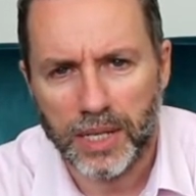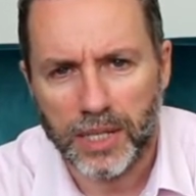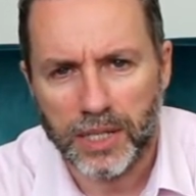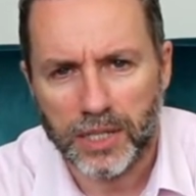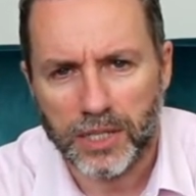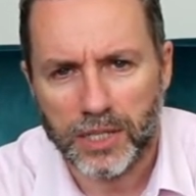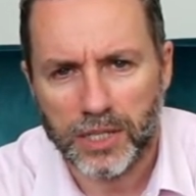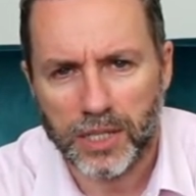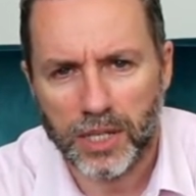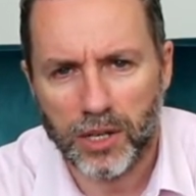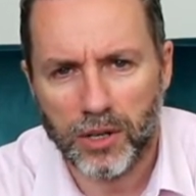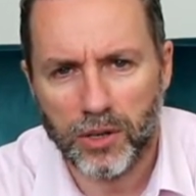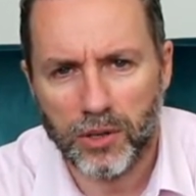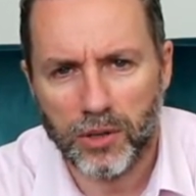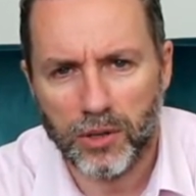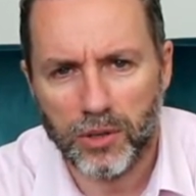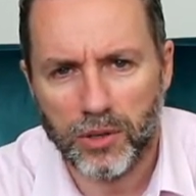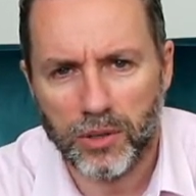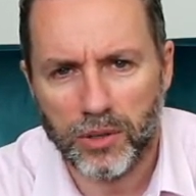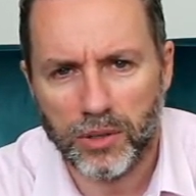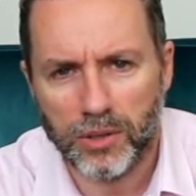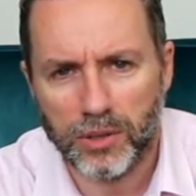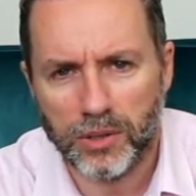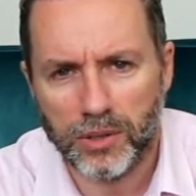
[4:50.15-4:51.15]

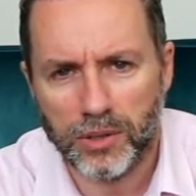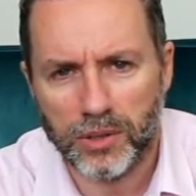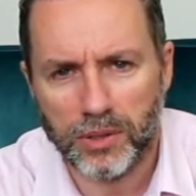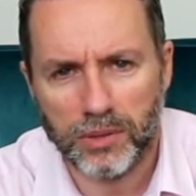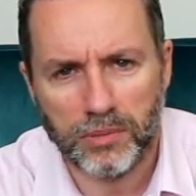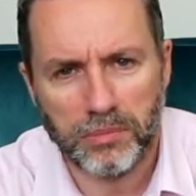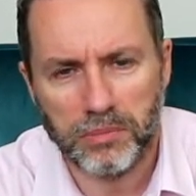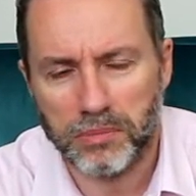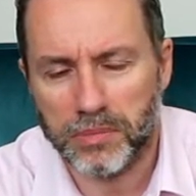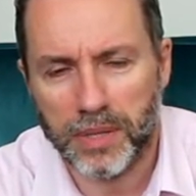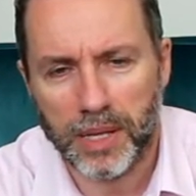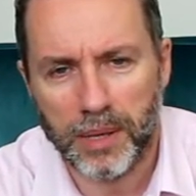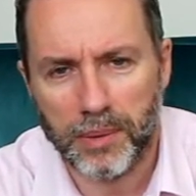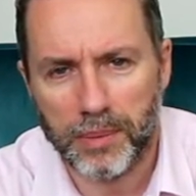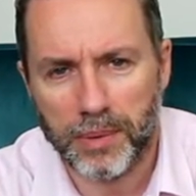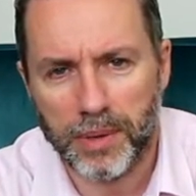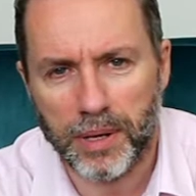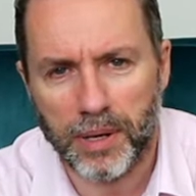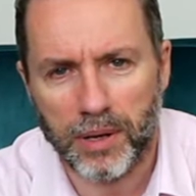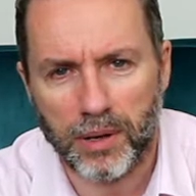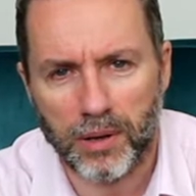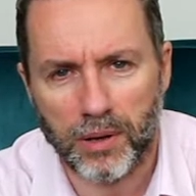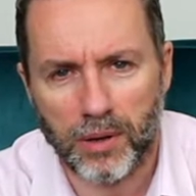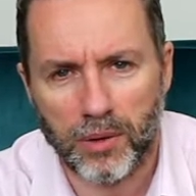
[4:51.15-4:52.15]
So there we
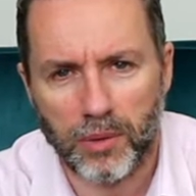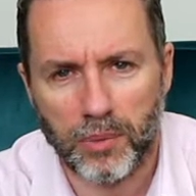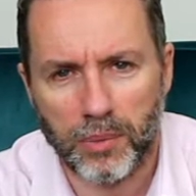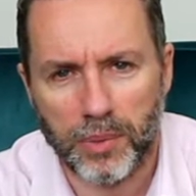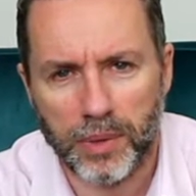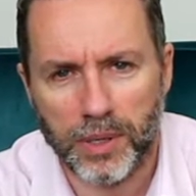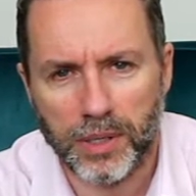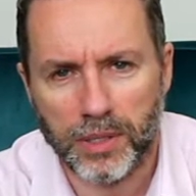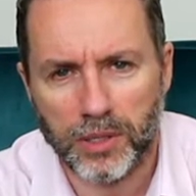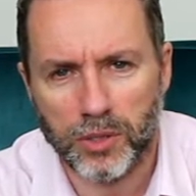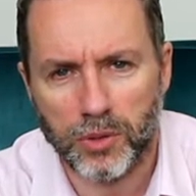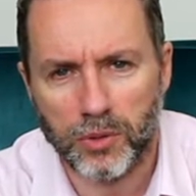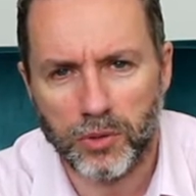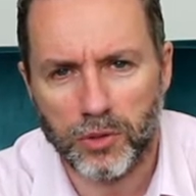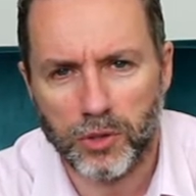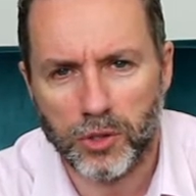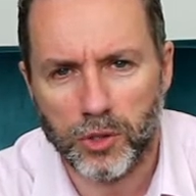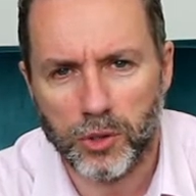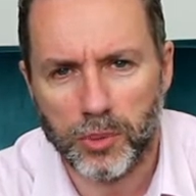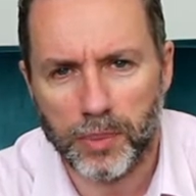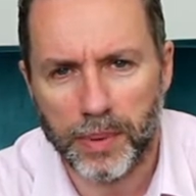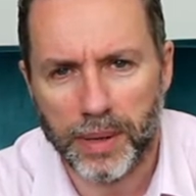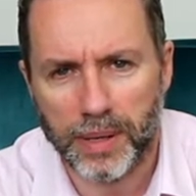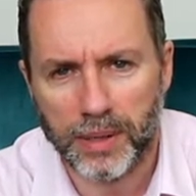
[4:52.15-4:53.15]
are. We can talk to
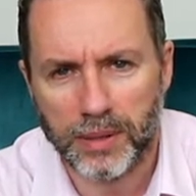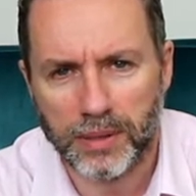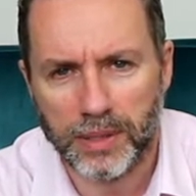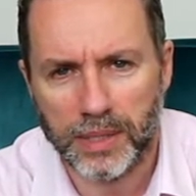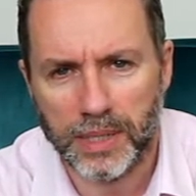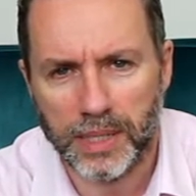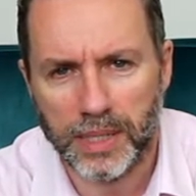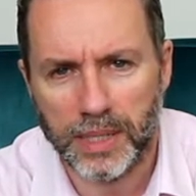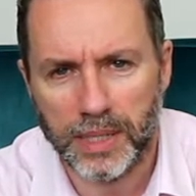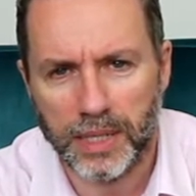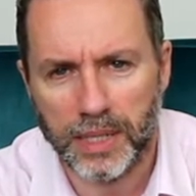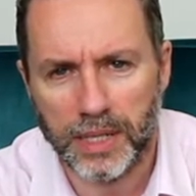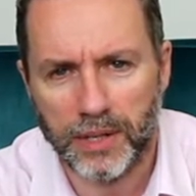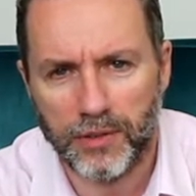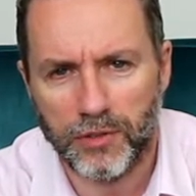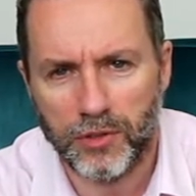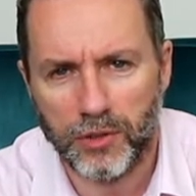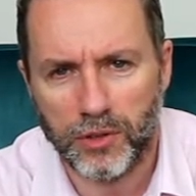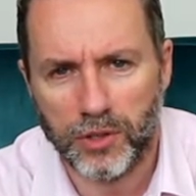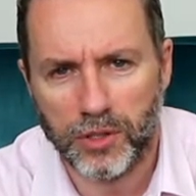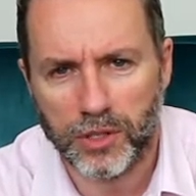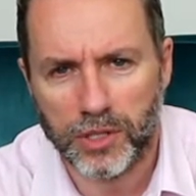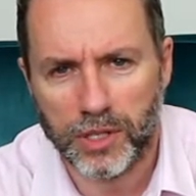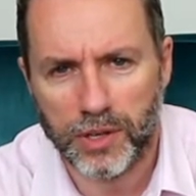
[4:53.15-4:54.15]
you about it if
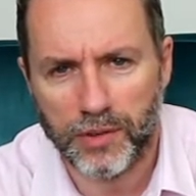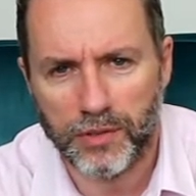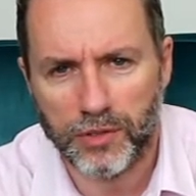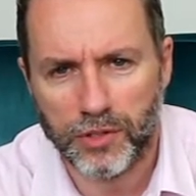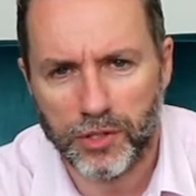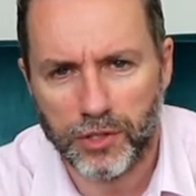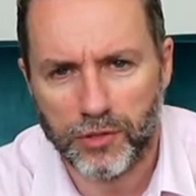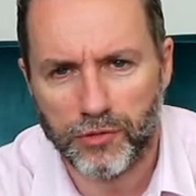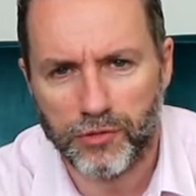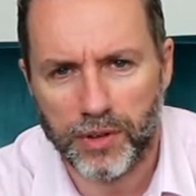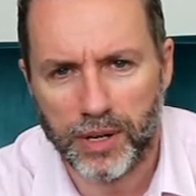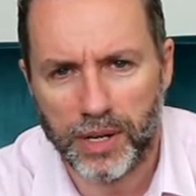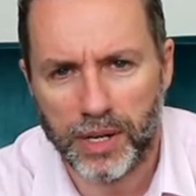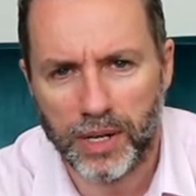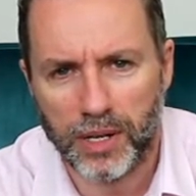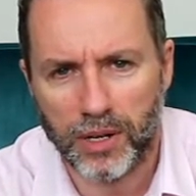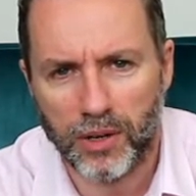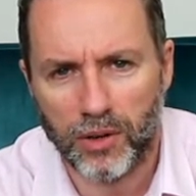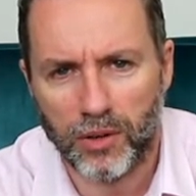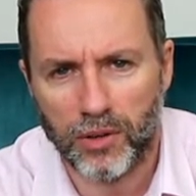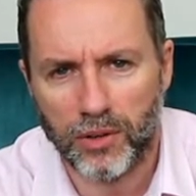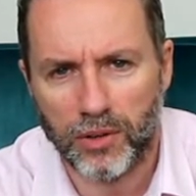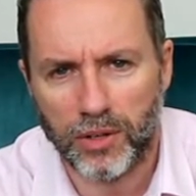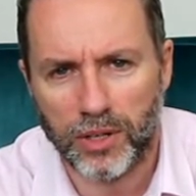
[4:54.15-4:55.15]
you just give us a
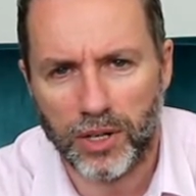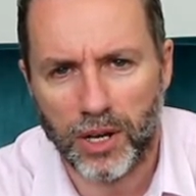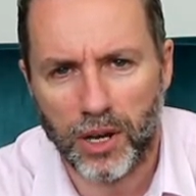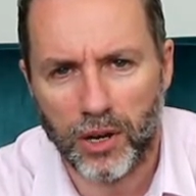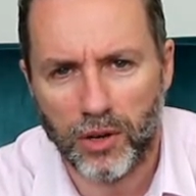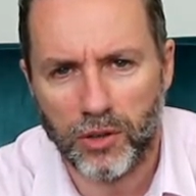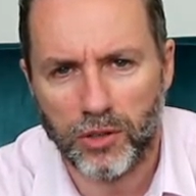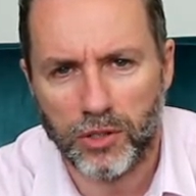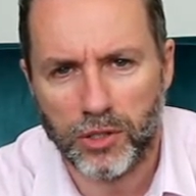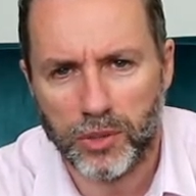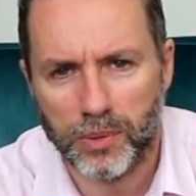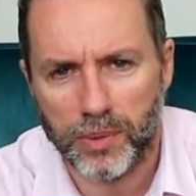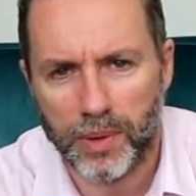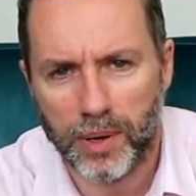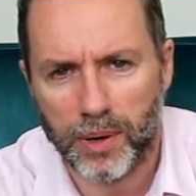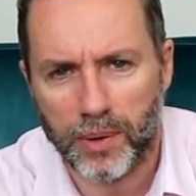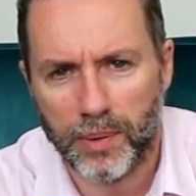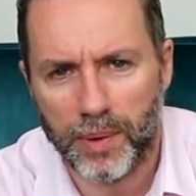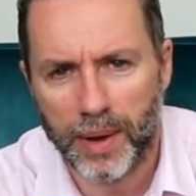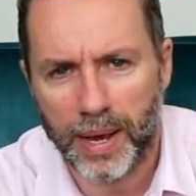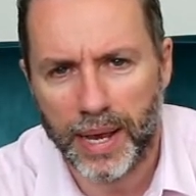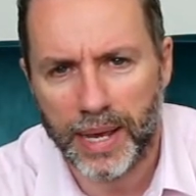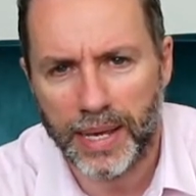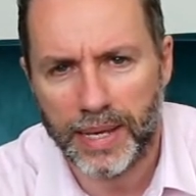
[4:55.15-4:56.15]
ring on
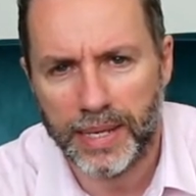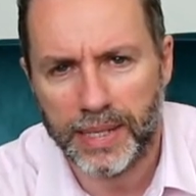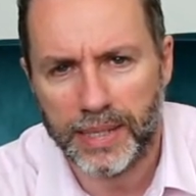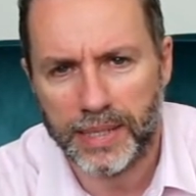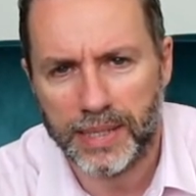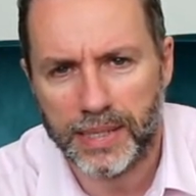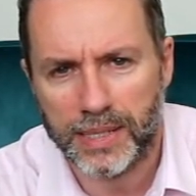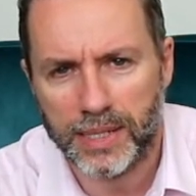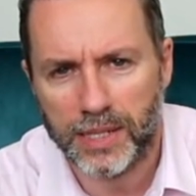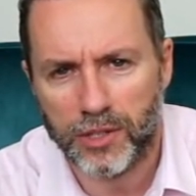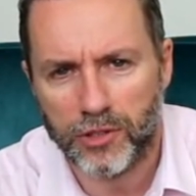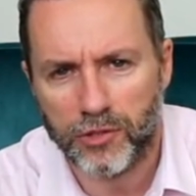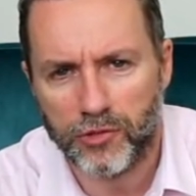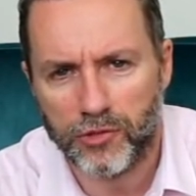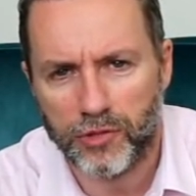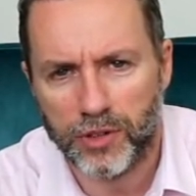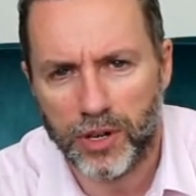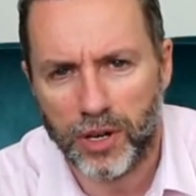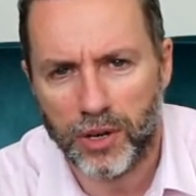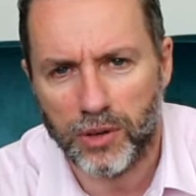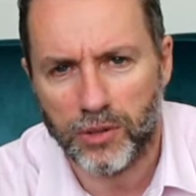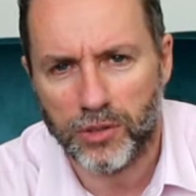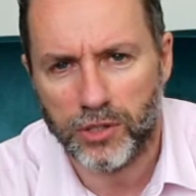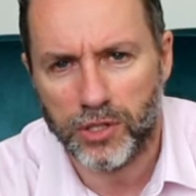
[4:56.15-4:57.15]
0208
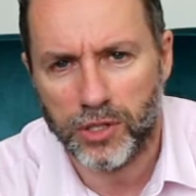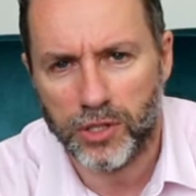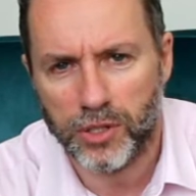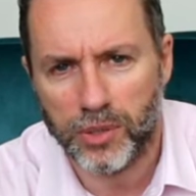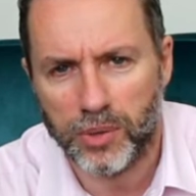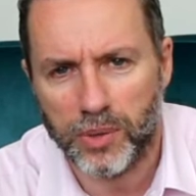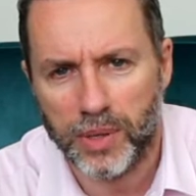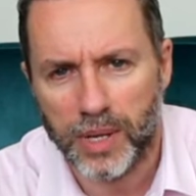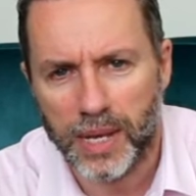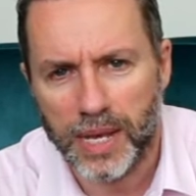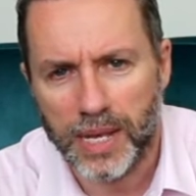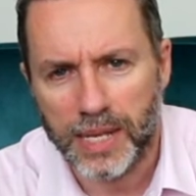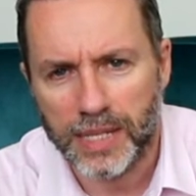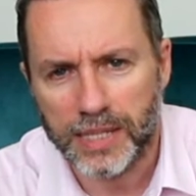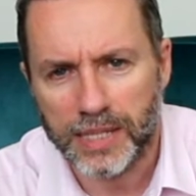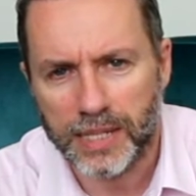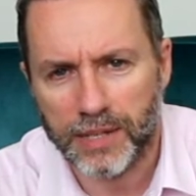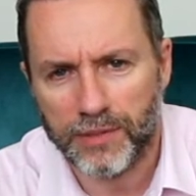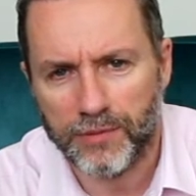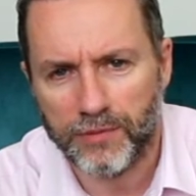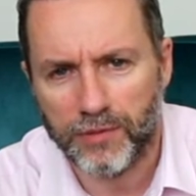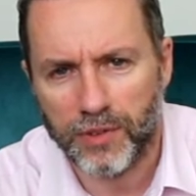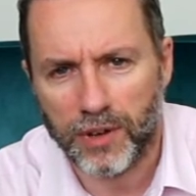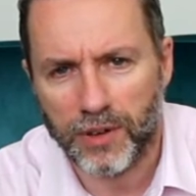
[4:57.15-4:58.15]
302
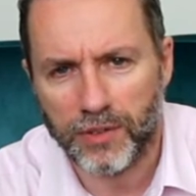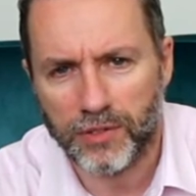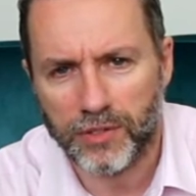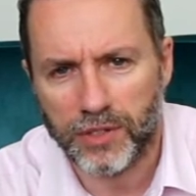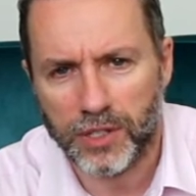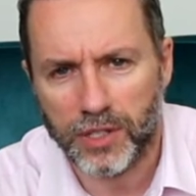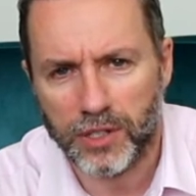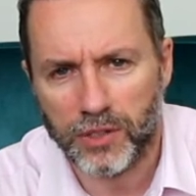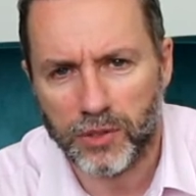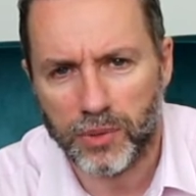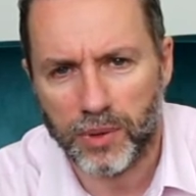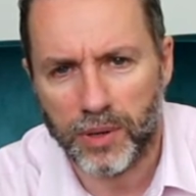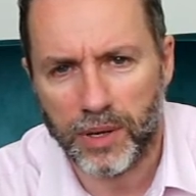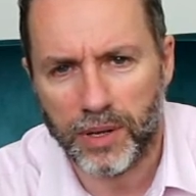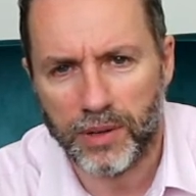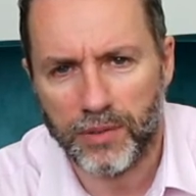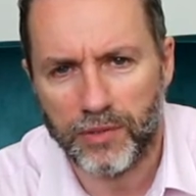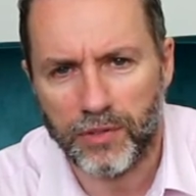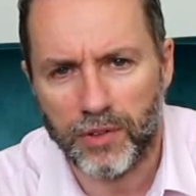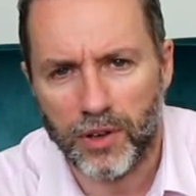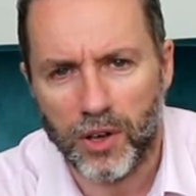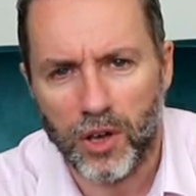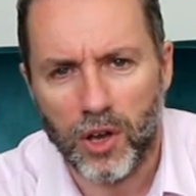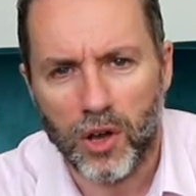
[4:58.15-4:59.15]

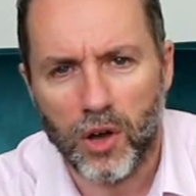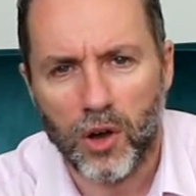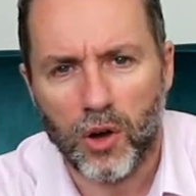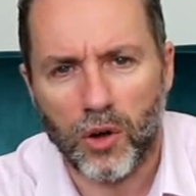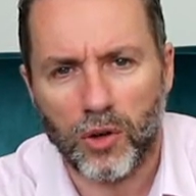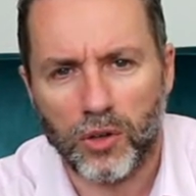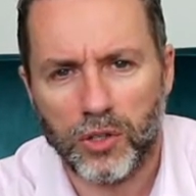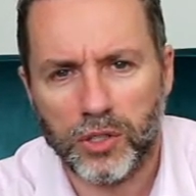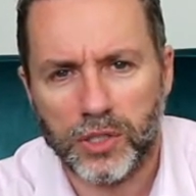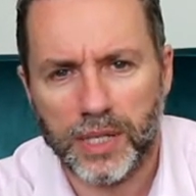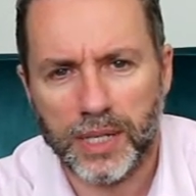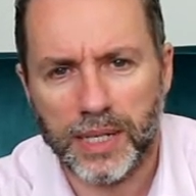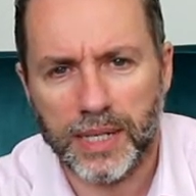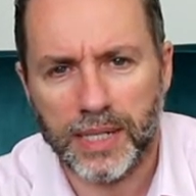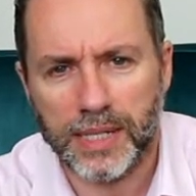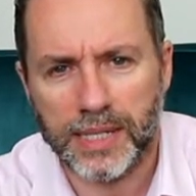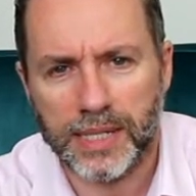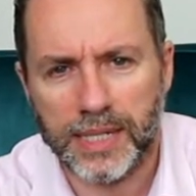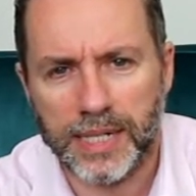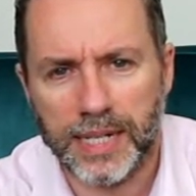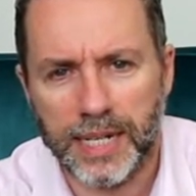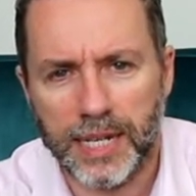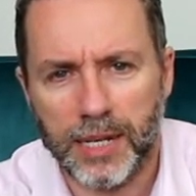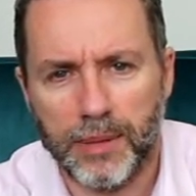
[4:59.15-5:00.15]
7565 or send
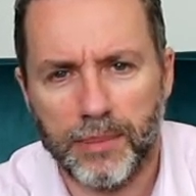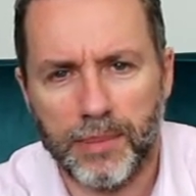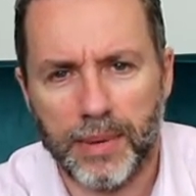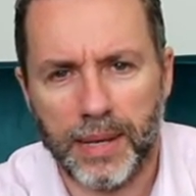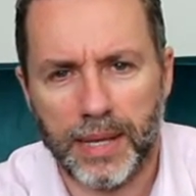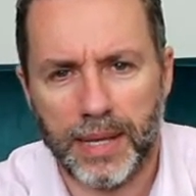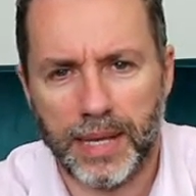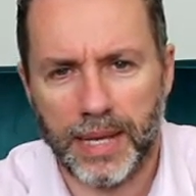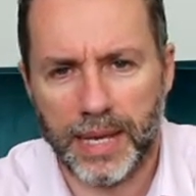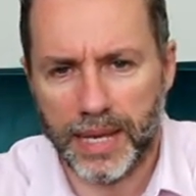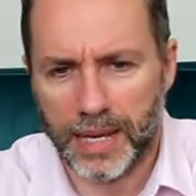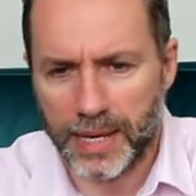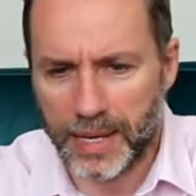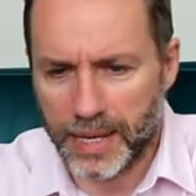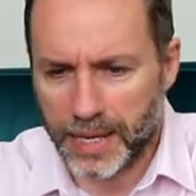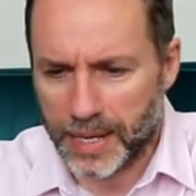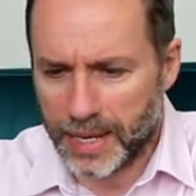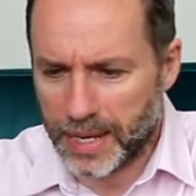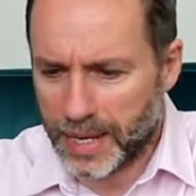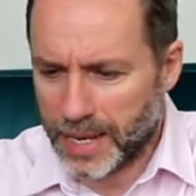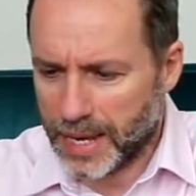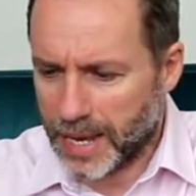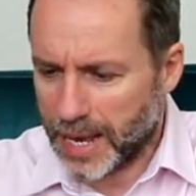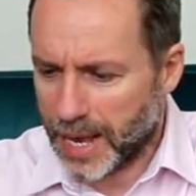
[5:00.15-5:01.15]
us an email here
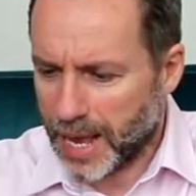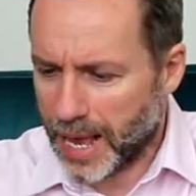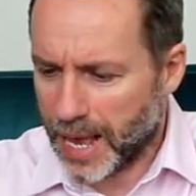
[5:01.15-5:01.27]
at